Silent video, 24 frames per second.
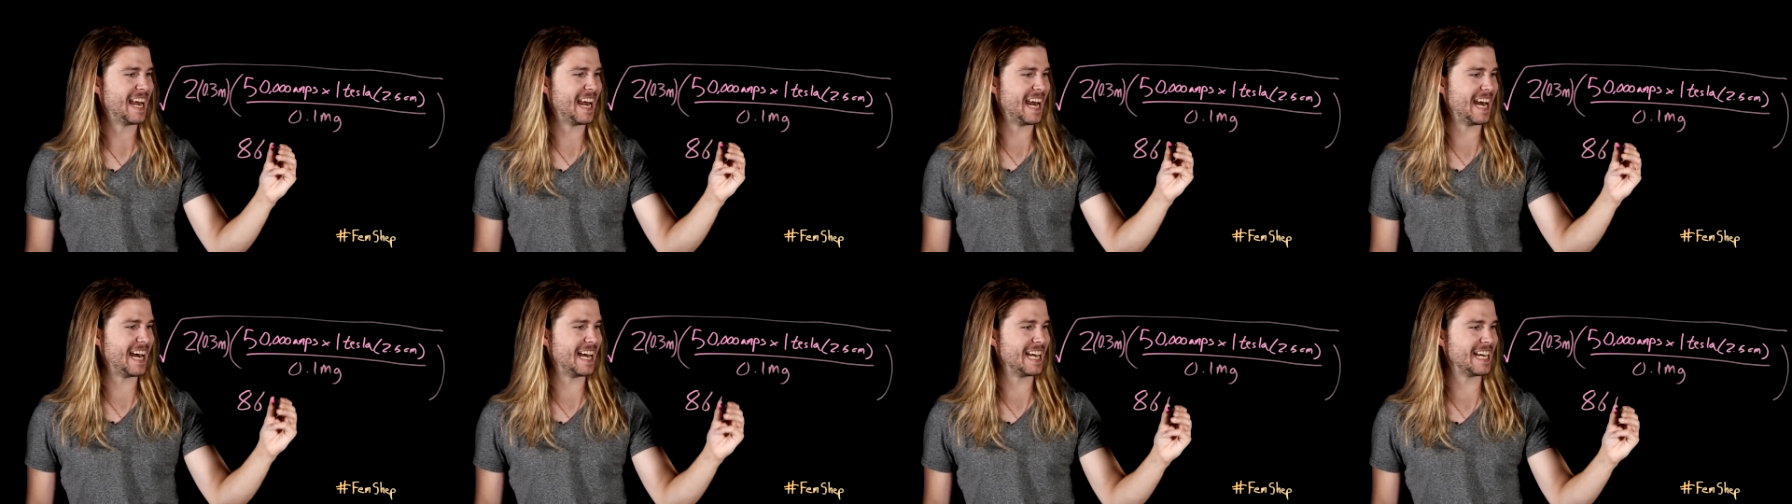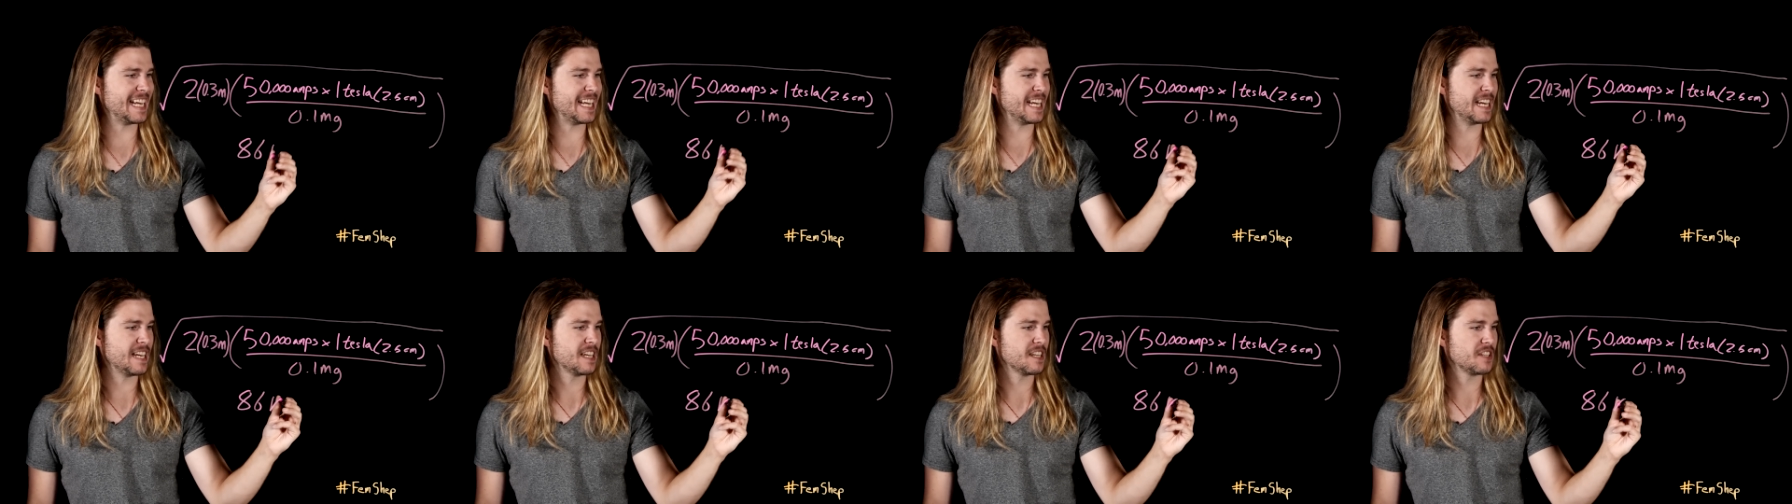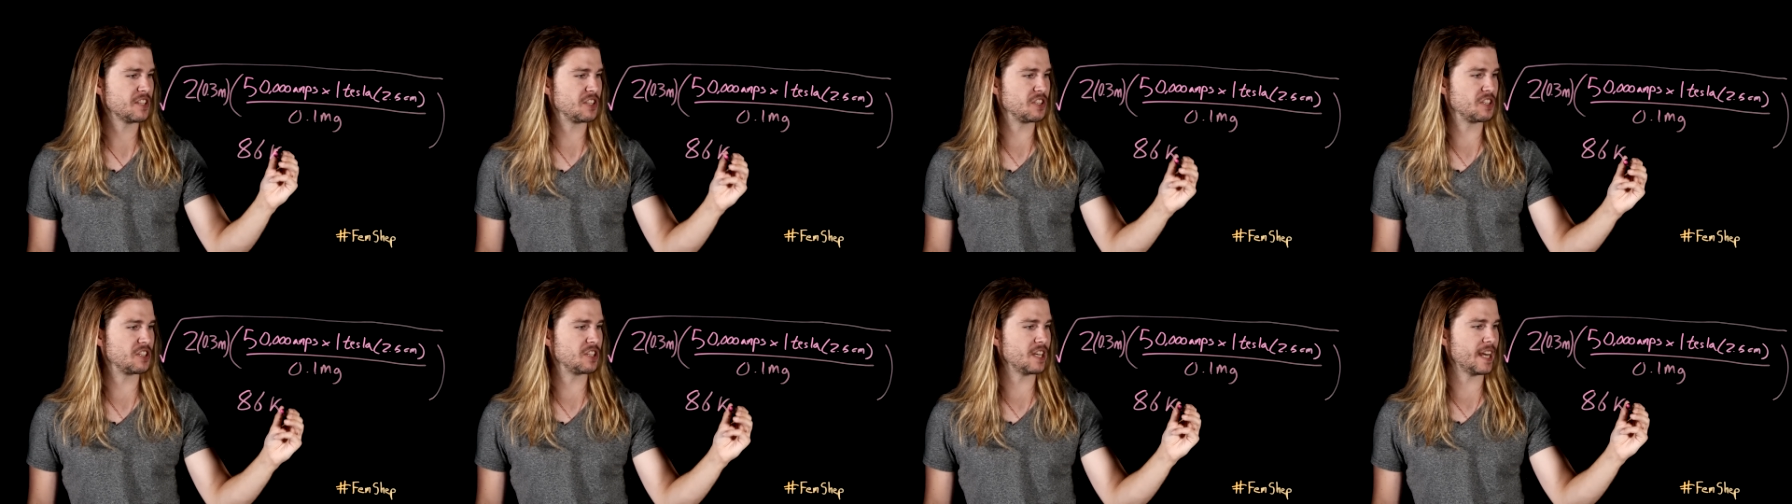
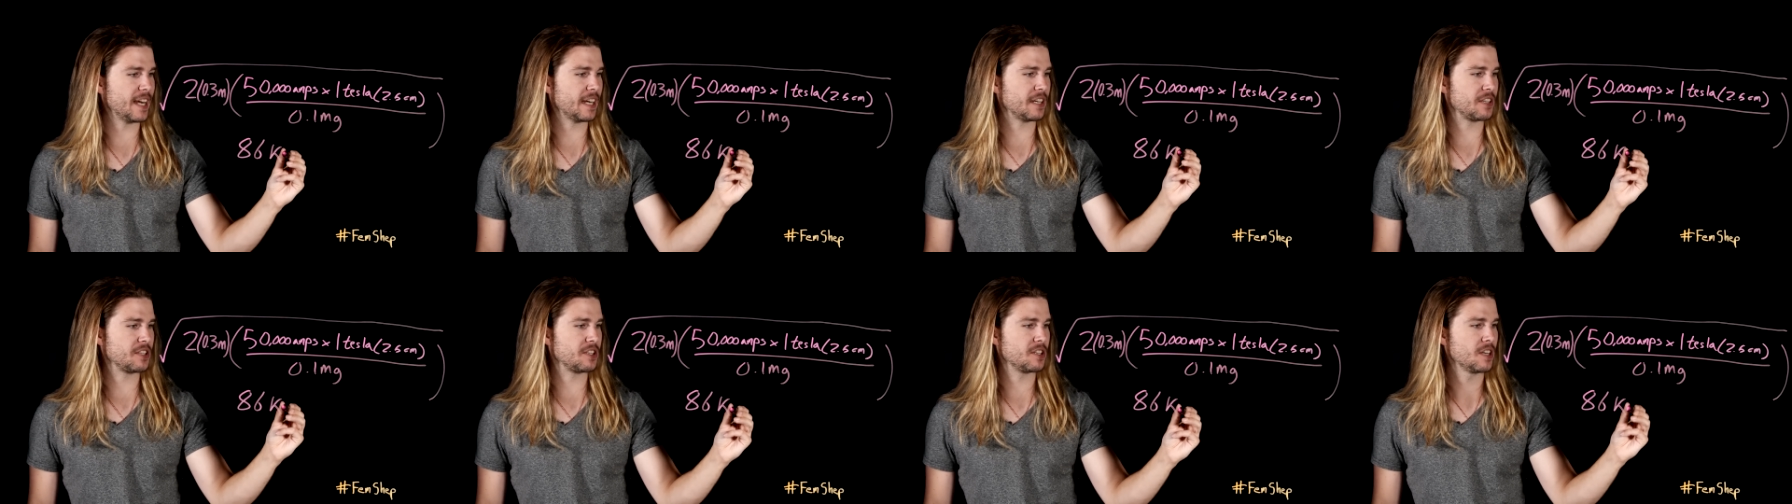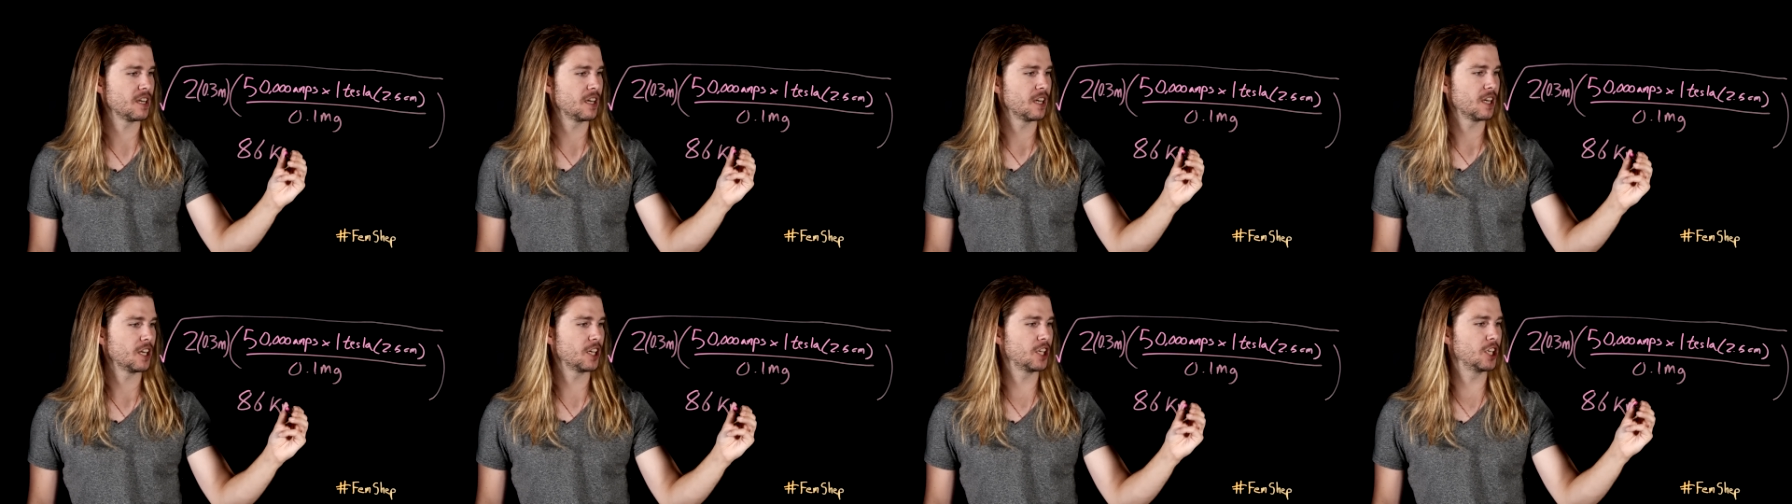86